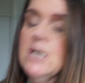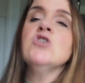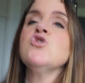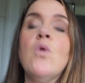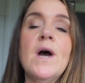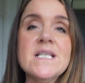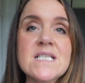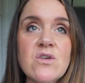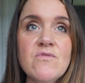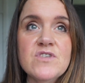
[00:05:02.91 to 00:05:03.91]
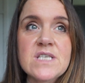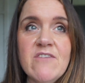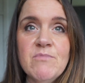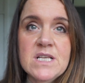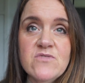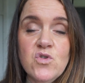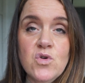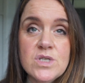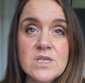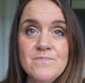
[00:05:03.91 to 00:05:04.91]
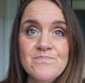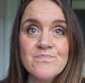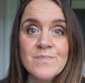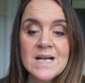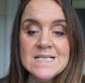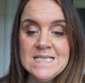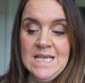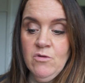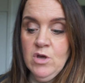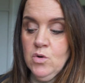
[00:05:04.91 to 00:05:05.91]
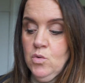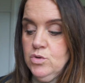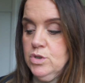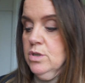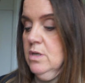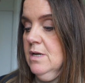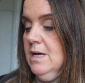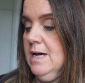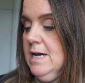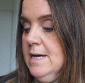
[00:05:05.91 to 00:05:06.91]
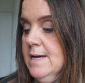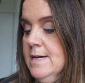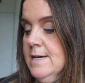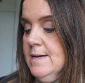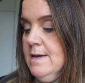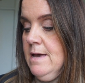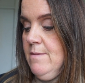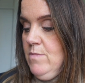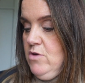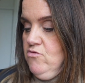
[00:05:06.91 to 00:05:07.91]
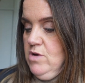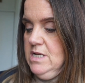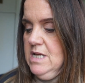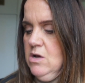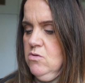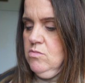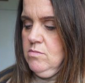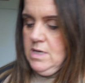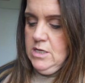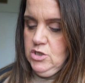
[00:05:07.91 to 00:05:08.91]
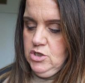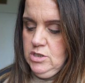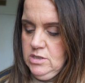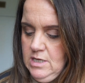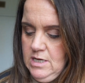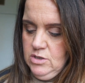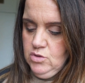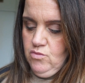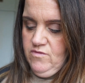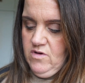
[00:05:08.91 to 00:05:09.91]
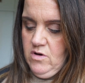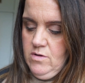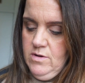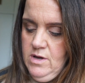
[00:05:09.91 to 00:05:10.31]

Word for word: So I'm going to stick it on for seven minutes first and see how that goes. Um, right, how much is that so far?